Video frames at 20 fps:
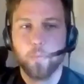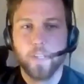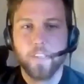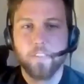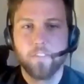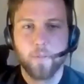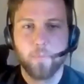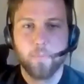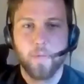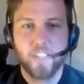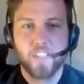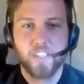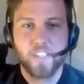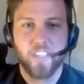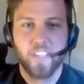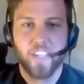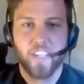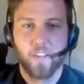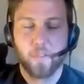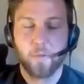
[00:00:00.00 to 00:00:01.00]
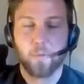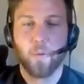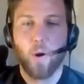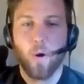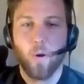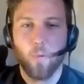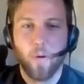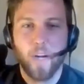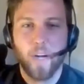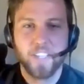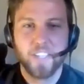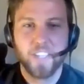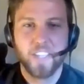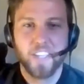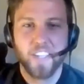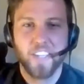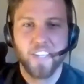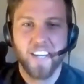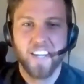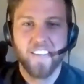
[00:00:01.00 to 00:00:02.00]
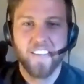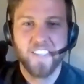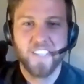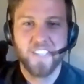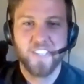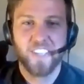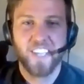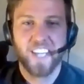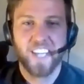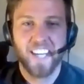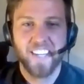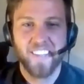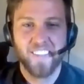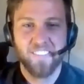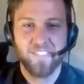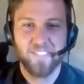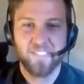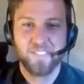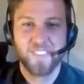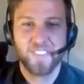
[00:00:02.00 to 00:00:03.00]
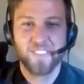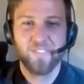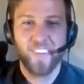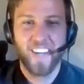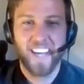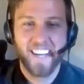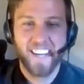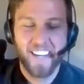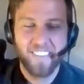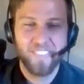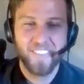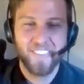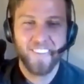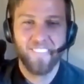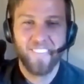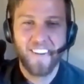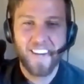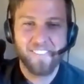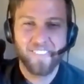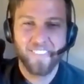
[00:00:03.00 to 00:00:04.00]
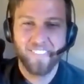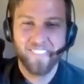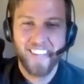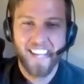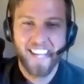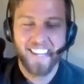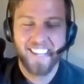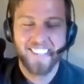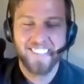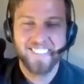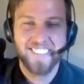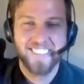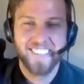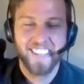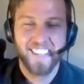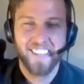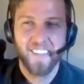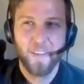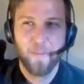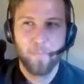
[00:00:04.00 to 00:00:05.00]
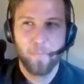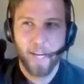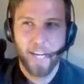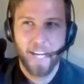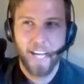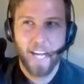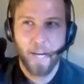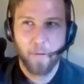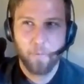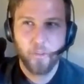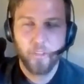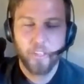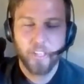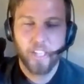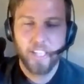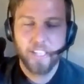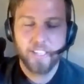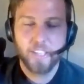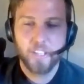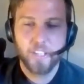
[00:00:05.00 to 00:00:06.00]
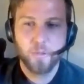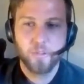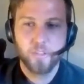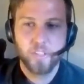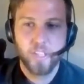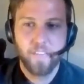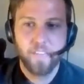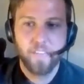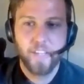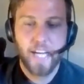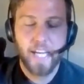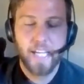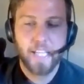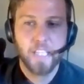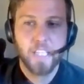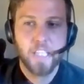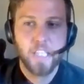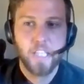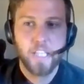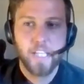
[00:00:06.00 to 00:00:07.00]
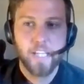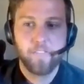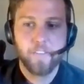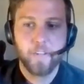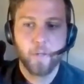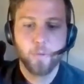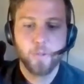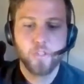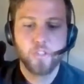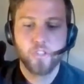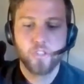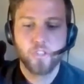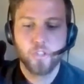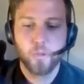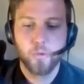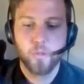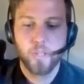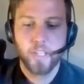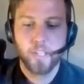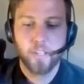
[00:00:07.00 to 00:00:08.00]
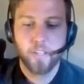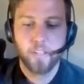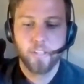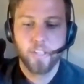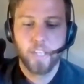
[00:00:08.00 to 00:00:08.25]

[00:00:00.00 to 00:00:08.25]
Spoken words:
briefly mentioned a throwaway year, and then you kind of sped up and away from that idea. But I really like that you said that. If there was a student